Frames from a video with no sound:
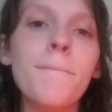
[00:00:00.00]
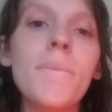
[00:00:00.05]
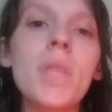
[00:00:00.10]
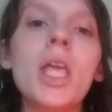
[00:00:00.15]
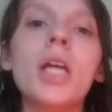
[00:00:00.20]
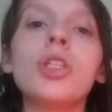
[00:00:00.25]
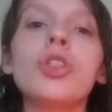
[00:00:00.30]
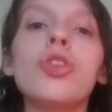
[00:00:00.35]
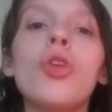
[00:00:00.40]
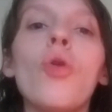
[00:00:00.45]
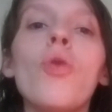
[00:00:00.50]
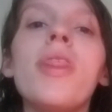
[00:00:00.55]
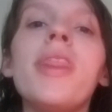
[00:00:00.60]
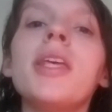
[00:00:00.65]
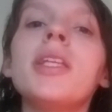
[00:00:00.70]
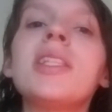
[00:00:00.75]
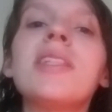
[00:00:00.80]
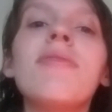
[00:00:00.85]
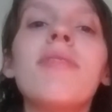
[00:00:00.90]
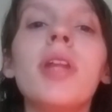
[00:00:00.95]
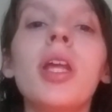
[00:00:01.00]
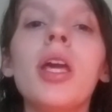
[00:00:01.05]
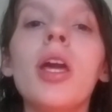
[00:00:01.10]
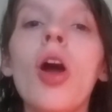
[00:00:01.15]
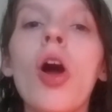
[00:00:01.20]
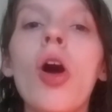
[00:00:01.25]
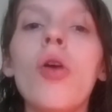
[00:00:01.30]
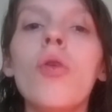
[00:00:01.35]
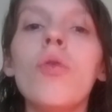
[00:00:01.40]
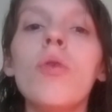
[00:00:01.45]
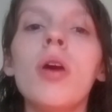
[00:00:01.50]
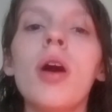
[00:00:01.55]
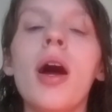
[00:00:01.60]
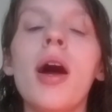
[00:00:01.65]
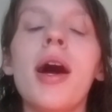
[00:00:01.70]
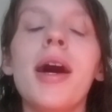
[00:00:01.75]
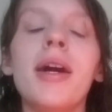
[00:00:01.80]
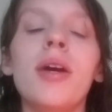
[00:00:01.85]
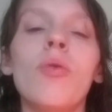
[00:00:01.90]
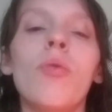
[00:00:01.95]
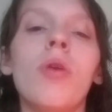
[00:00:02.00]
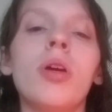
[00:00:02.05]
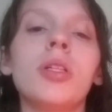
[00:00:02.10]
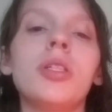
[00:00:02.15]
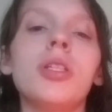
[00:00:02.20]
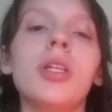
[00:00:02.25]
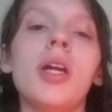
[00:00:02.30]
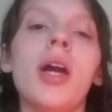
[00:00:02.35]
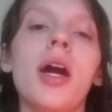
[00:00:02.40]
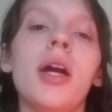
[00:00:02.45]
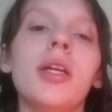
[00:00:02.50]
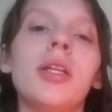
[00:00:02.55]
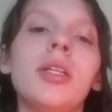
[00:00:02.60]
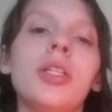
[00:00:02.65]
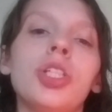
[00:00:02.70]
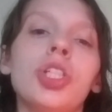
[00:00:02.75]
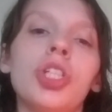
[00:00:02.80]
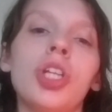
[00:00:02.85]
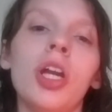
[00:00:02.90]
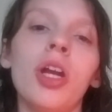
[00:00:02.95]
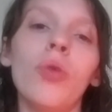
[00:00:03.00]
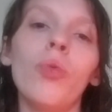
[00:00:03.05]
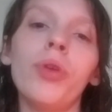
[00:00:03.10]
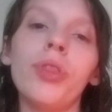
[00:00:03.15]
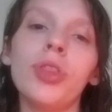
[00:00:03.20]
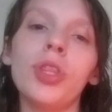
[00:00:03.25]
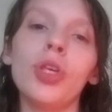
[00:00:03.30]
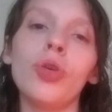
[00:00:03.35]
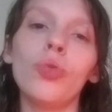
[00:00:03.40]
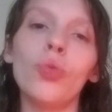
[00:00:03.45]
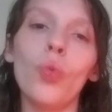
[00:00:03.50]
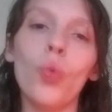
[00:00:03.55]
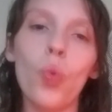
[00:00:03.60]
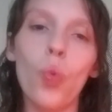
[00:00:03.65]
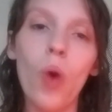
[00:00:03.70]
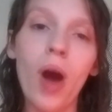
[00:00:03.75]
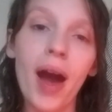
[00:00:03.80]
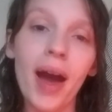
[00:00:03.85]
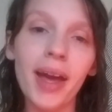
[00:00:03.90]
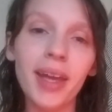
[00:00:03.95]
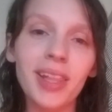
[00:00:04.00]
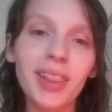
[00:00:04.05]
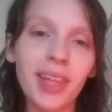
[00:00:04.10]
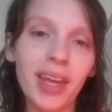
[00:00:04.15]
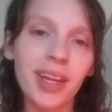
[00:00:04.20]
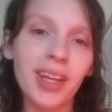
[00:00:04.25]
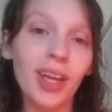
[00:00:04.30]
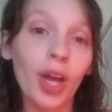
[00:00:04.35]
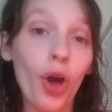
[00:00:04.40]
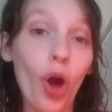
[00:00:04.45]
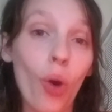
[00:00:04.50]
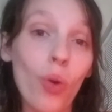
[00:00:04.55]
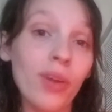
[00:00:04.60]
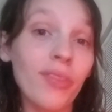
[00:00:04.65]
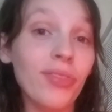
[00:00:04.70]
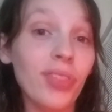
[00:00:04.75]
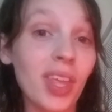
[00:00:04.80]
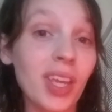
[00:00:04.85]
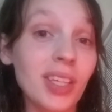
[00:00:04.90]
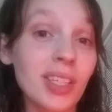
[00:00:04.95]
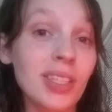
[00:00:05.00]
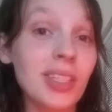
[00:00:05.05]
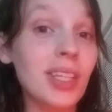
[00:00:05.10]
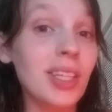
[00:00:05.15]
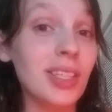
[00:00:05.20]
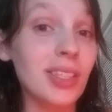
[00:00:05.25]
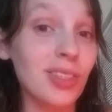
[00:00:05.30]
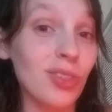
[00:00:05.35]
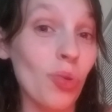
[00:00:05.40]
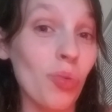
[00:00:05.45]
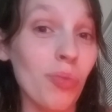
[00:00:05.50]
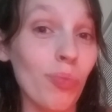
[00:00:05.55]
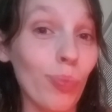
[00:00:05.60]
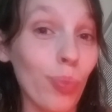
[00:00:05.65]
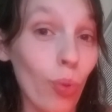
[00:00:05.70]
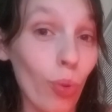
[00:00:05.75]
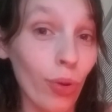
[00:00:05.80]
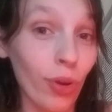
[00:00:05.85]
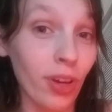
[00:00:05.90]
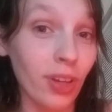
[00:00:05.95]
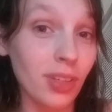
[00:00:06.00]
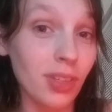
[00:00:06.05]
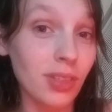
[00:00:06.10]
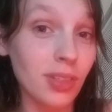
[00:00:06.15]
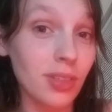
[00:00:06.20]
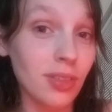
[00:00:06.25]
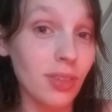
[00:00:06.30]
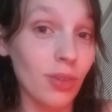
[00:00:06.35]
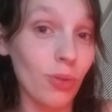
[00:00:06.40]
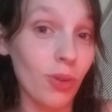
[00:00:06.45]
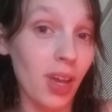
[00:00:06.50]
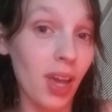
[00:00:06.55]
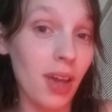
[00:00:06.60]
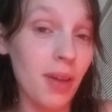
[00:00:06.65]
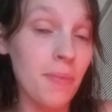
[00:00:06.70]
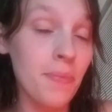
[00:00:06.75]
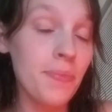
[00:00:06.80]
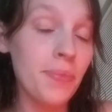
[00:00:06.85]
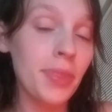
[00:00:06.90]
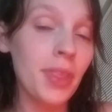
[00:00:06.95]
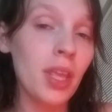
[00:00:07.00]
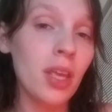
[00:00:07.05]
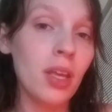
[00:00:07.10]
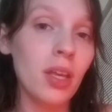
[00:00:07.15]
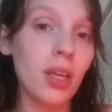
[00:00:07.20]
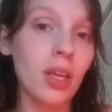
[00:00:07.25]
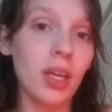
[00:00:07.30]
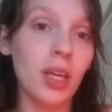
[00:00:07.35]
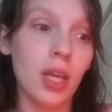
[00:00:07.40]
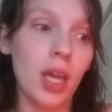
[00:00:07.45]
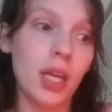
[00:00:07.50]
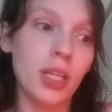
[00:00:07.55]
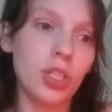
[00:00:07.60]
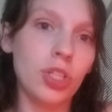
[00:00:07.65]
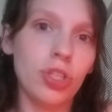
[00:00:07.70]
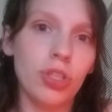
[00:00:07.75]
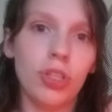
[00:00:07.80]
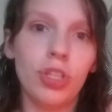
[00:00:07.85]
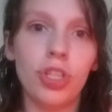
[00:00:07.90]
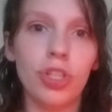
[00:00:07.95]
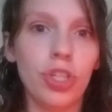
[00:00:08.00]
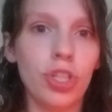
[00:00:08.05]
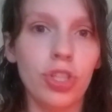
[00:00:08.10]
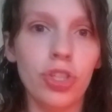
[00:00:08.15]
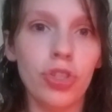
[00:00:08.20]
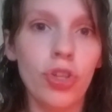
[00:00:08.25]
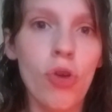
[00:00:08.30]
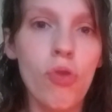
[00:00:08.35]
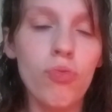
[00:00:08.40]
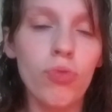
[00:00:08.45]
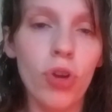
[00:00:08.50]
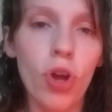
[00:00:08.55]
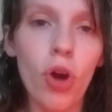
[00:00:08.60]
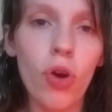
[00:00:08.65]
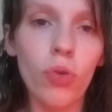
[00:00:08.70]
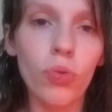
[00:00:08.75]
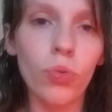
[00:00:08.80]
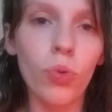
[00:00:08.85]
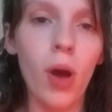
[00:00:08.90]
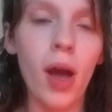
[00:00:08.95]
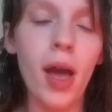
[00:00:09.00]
So this video, I want to kind of share with you why letting go of things is so important, okay? In case you just don't know.